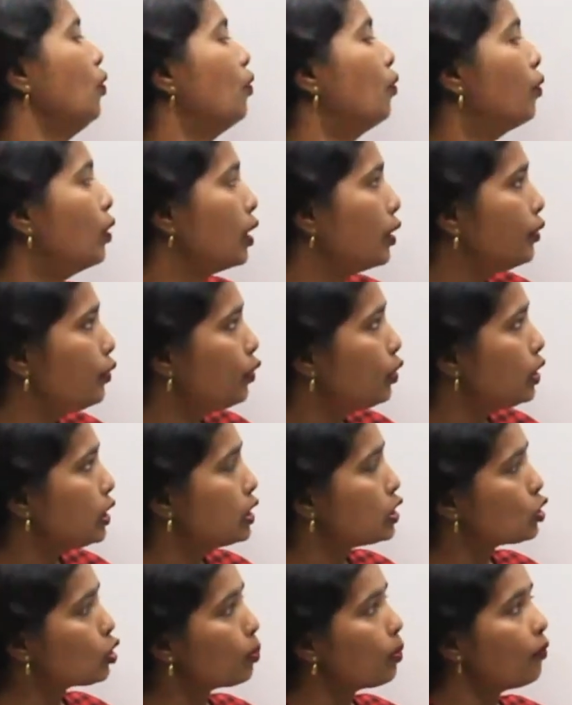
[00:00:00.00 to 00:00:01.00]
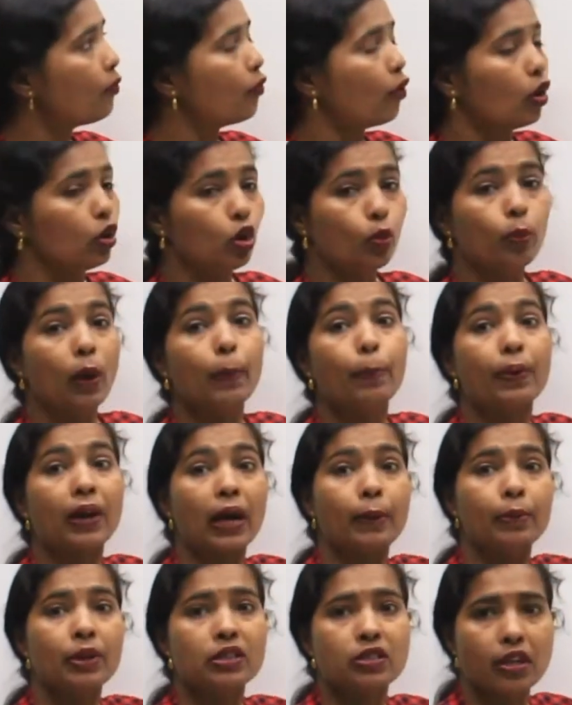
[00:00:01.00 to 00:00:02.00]
Word root is to be followed by
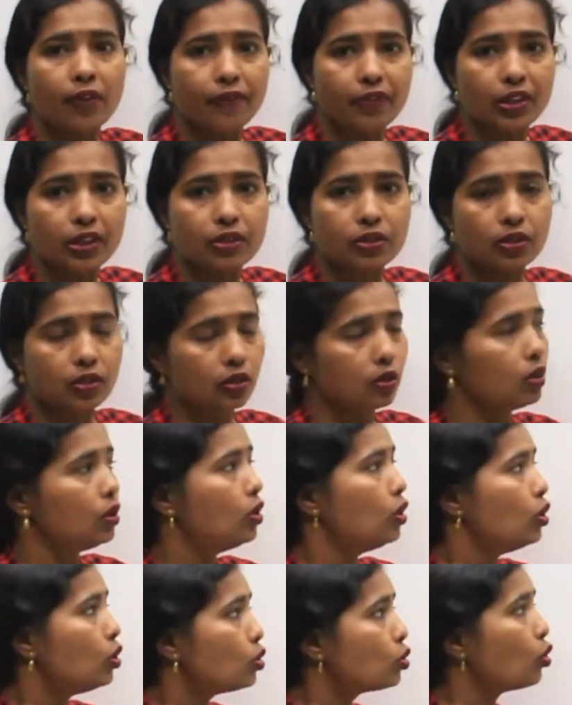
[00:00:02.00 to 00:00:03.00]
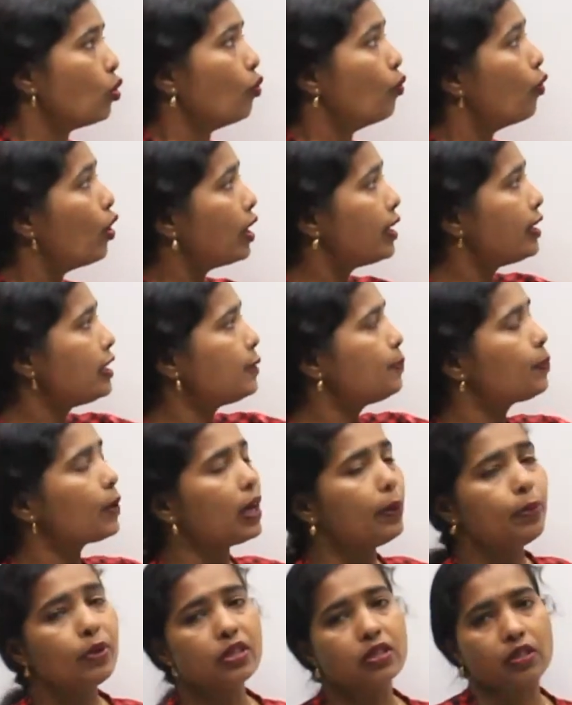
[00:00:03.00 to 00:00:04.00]
primary suffix. So what is
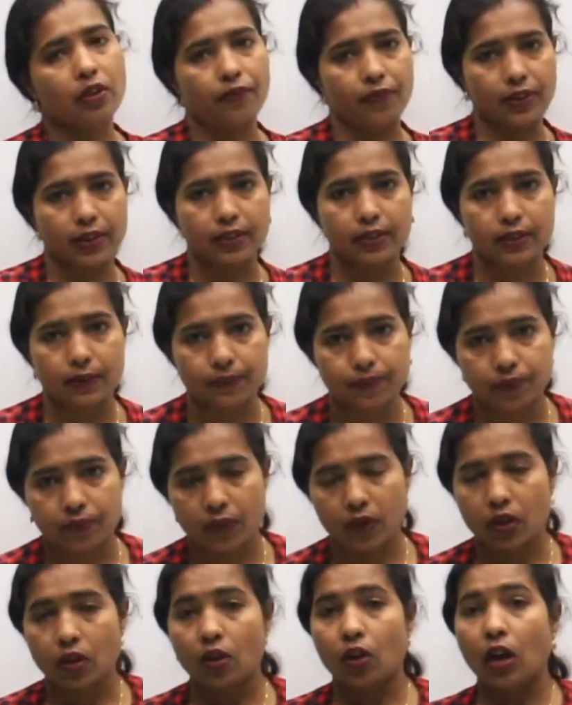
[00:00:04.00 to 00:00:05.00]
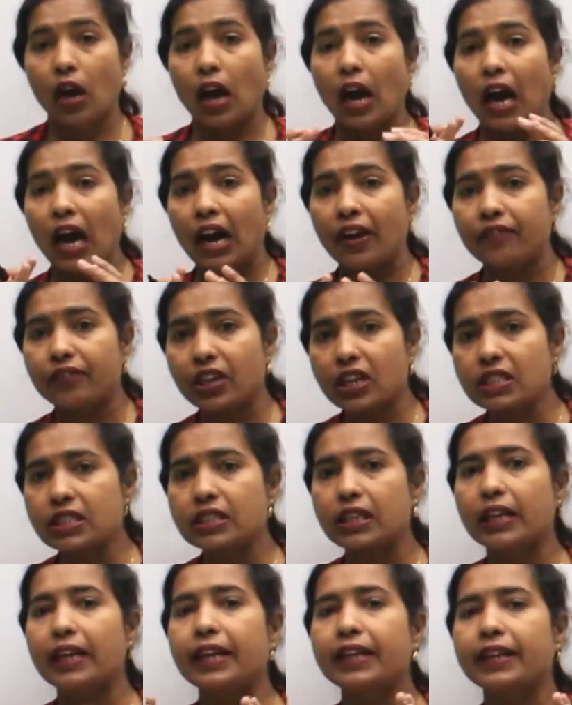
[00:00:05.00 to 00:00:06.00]
primary suffix? After
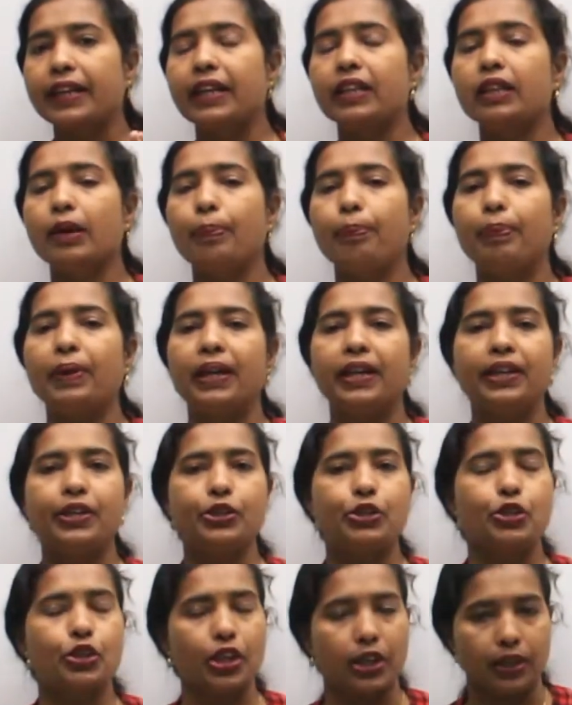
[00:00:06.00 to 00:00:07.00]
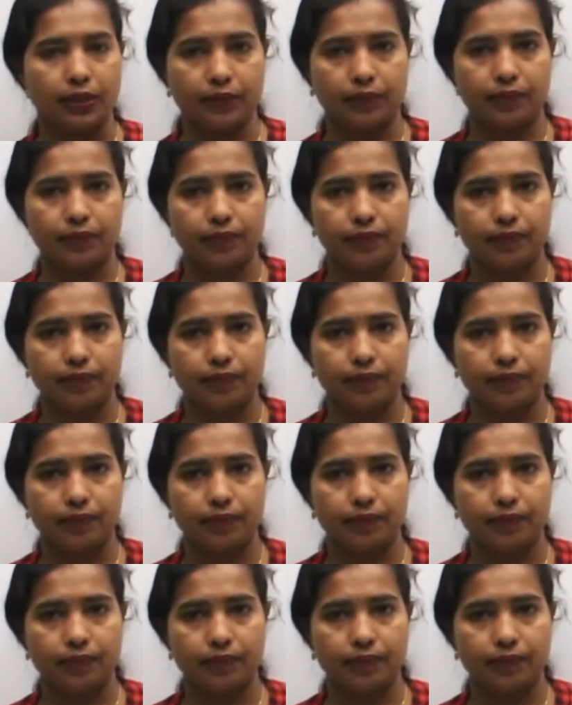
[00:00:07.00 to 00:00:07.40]
selecting the parent chain,